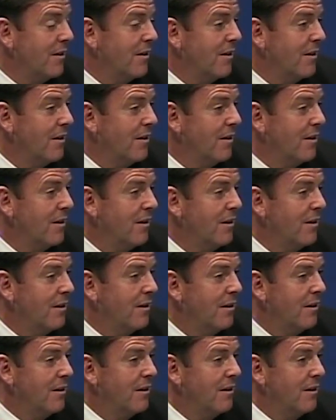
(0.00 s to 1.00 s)

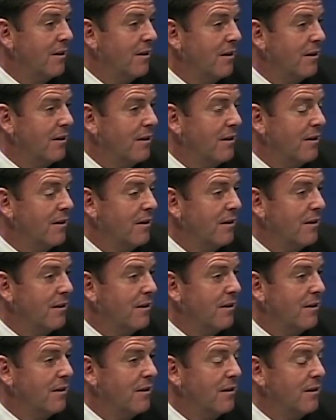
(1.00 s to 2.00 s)

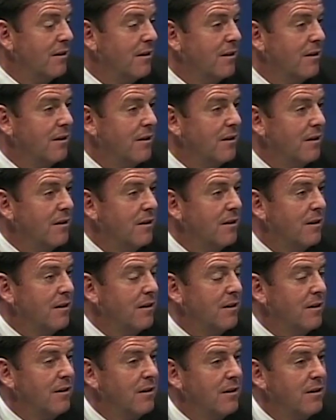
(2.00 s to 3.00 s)

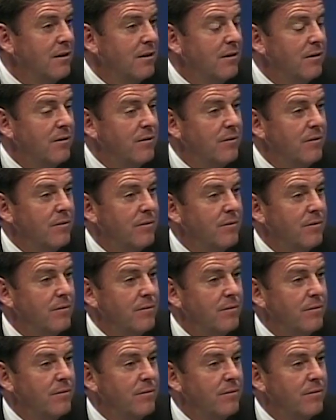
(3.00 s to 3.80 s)
No one is speaking in this clip.